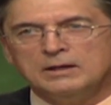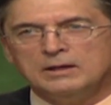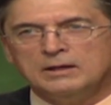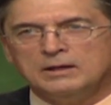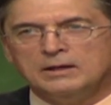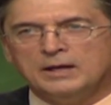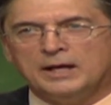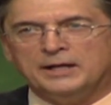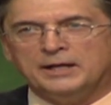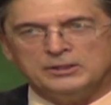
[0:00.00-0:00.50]

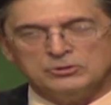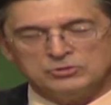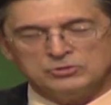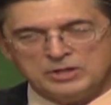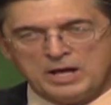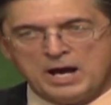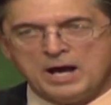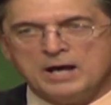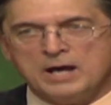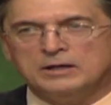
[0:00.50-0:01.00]
And he goes,
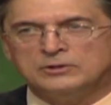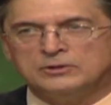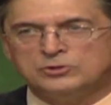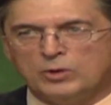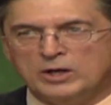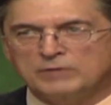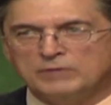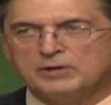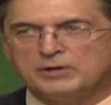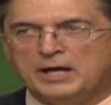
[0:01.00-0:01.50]
"Yeah, a
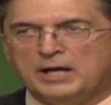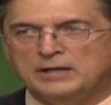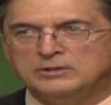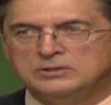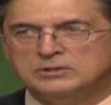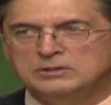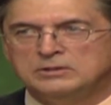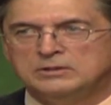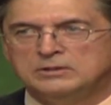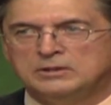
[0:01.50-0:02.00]
12
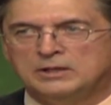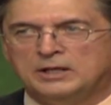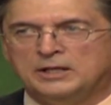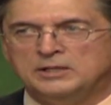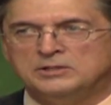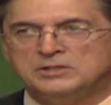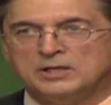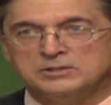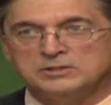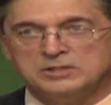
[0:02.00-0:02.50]
gauge. And he
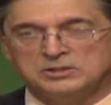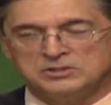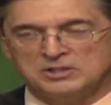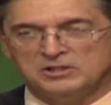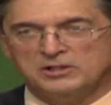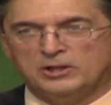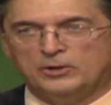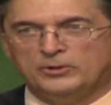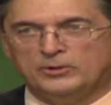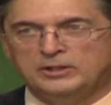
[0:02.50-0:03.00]
says, "Is it
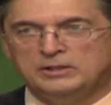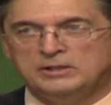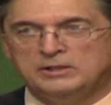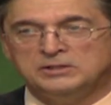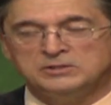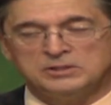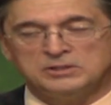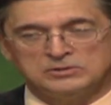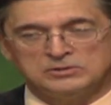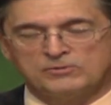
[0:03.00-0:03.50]
loaded?" And he
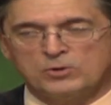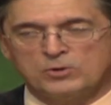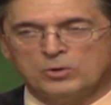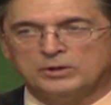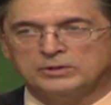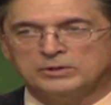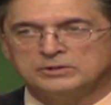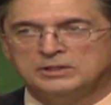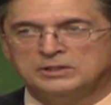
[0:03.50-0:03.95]
says, "Of course."